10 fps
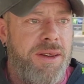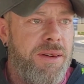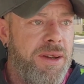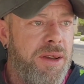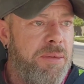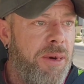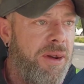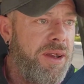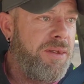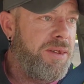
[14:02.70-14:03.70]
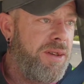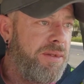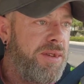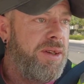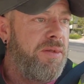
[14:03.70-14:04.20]
You're a good boy. You
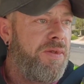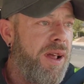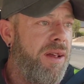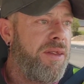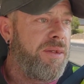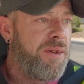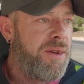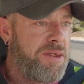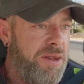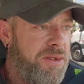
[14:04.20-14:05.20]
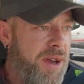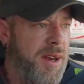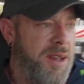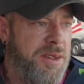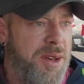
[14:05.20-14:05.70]
follow the rules and you try
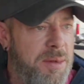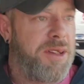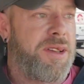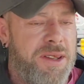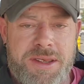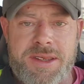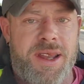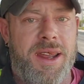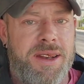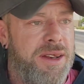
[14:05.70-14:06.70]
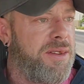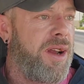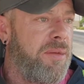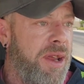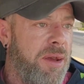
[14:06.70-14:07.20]
to contribute to the society and you
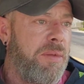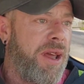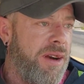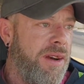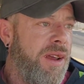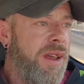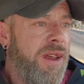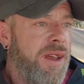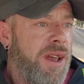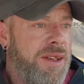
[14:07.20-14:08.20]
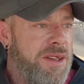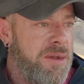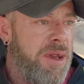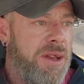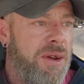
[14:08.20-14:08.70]
try to make it better. It
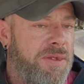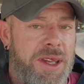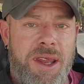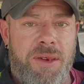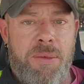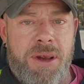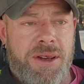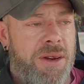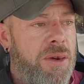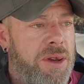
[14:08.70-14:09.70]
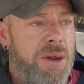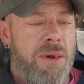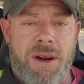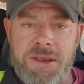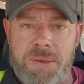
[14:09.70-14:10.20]
doesn't mean you have to give up on who
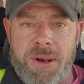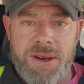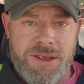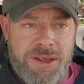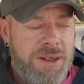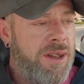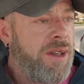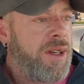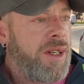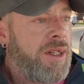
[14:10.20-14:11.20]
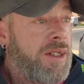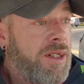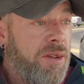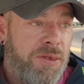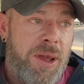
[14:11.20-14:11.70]
you are as a person.
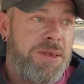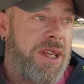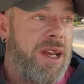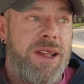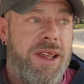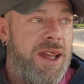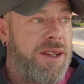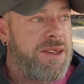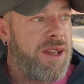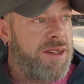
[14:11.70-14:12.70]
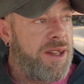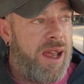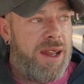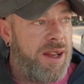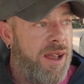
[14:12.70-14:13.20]
The flip side of that is like the
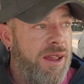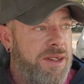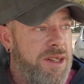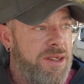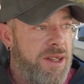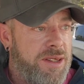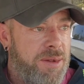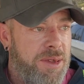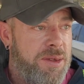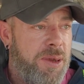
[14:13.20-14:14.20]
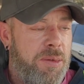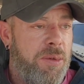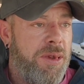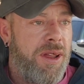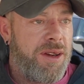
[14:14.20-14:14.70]
ideologies that some of these people
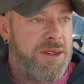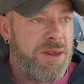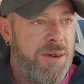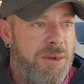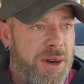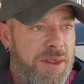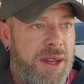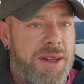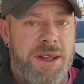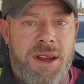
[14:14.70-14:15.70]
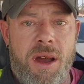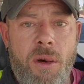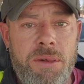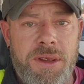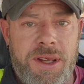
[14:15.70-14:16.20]
belong to, where they can
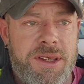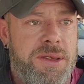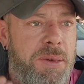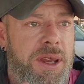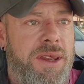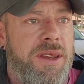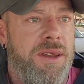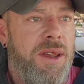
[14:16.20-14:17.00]
only speak